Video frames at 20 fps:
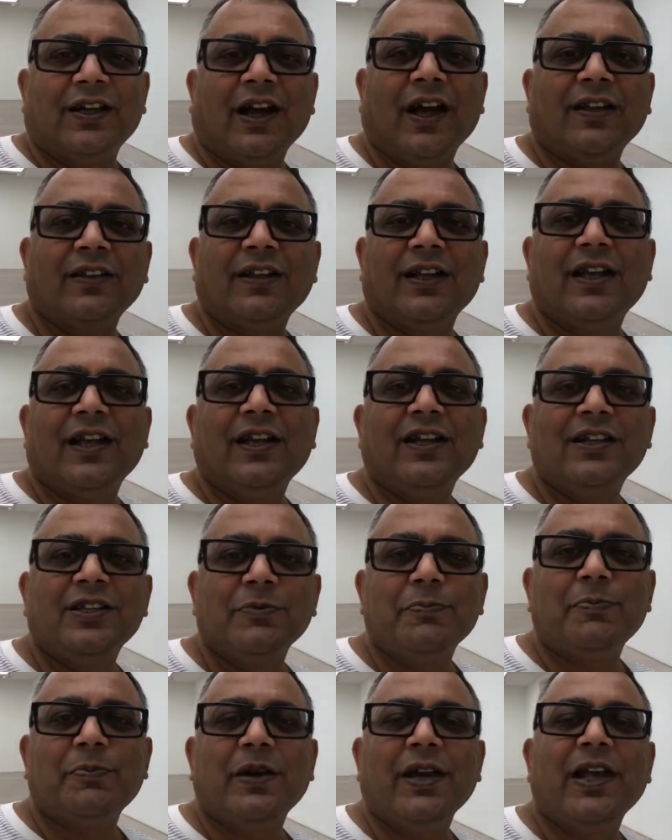and the
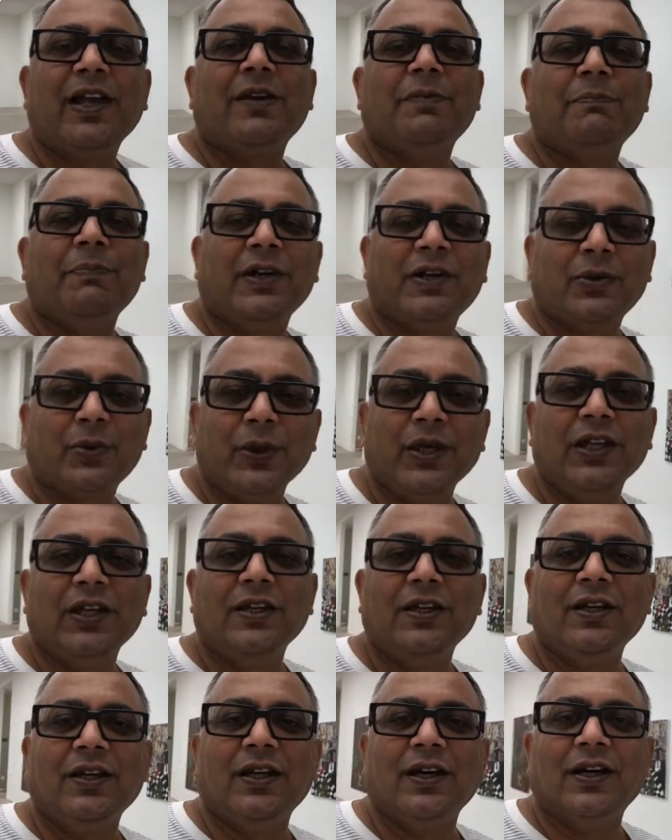interplay
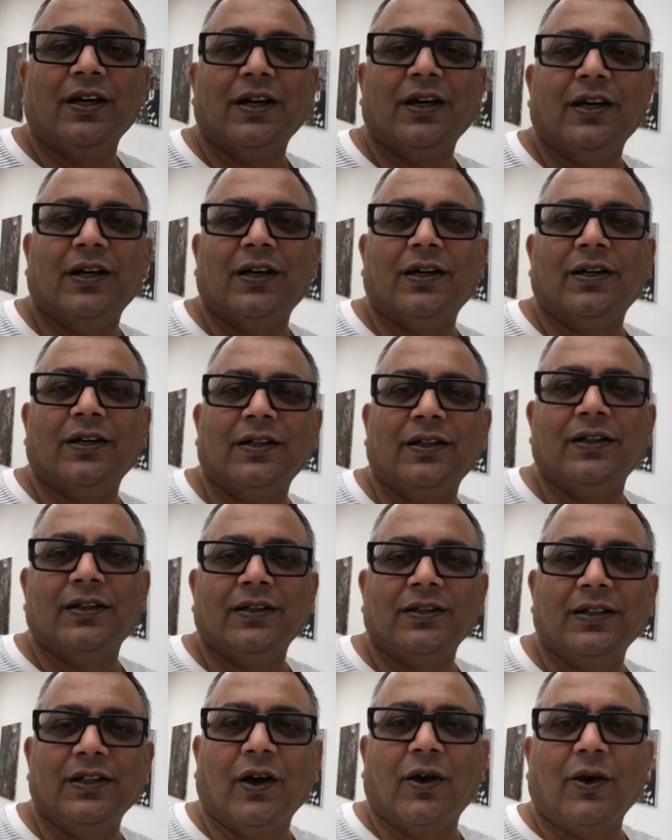between
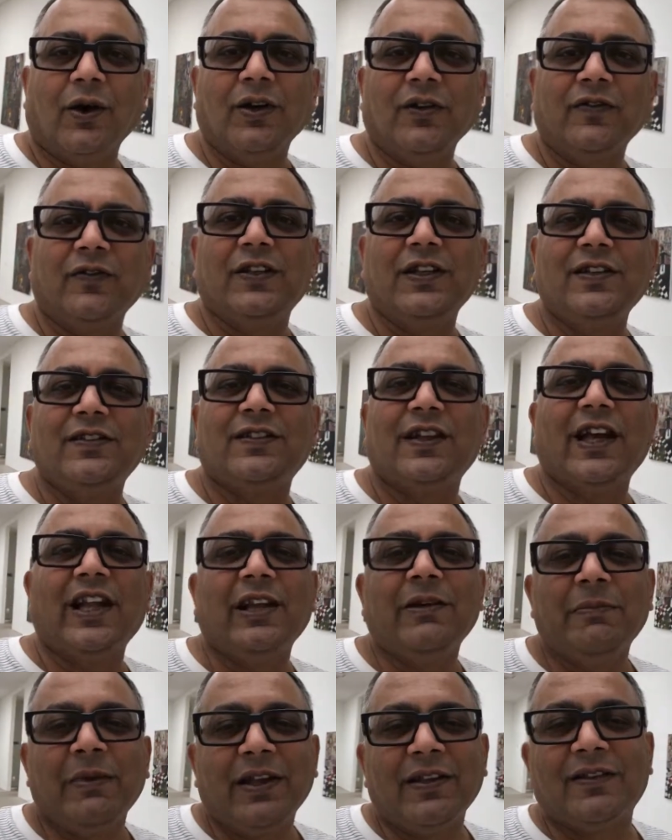all of these
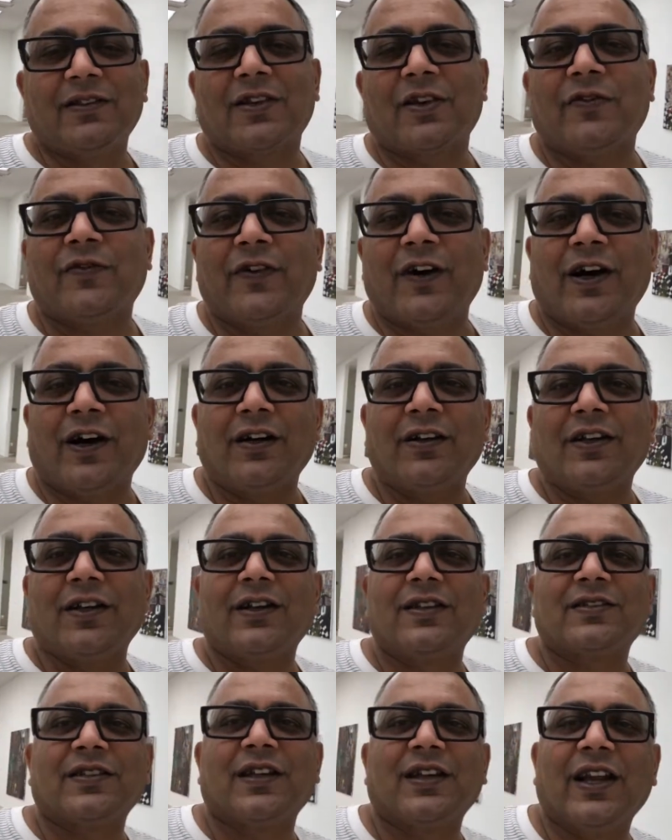elements of art
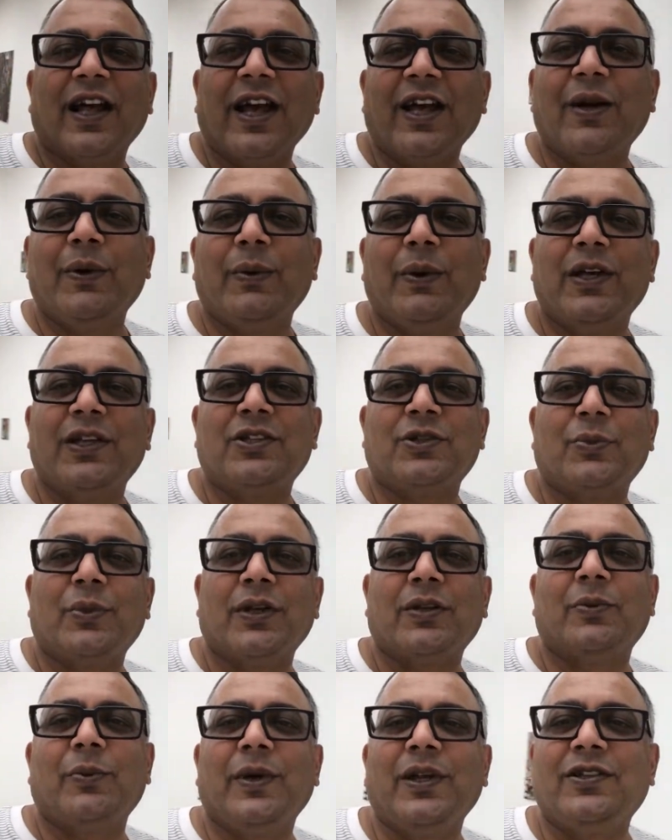is a language
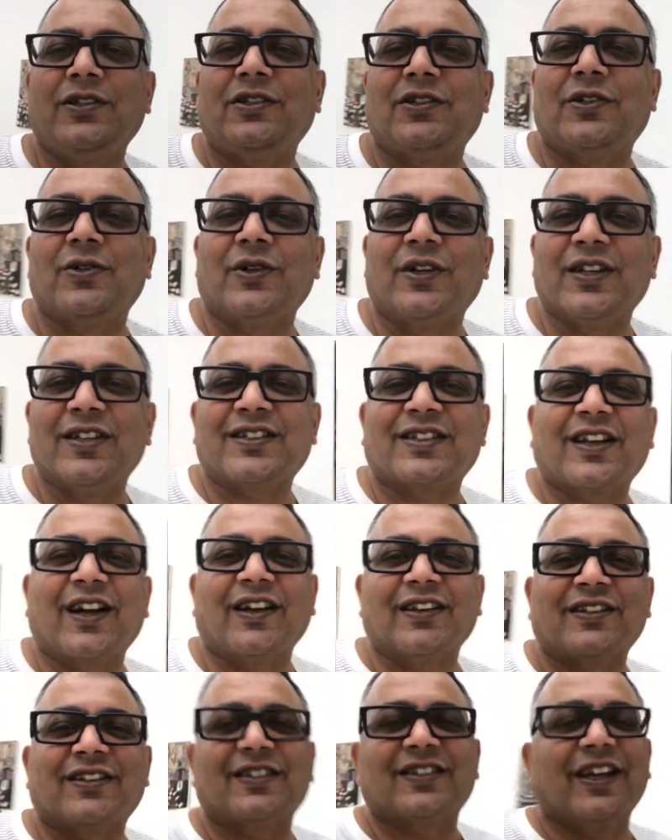with which to
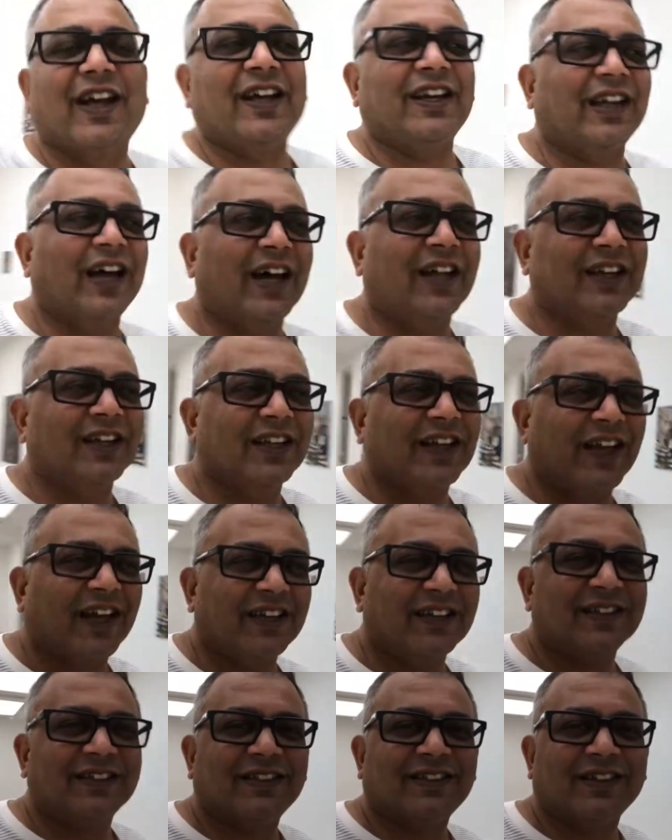discuss and
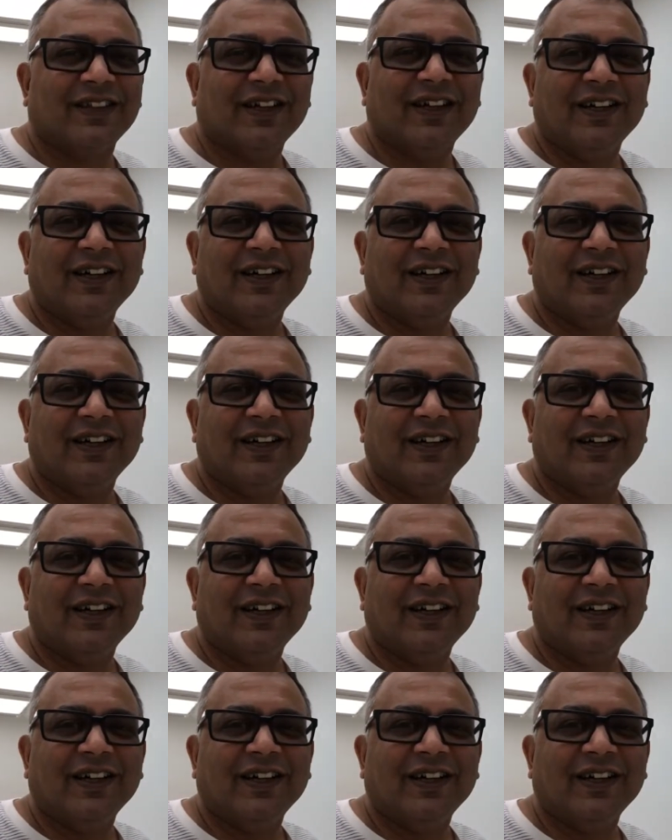analyze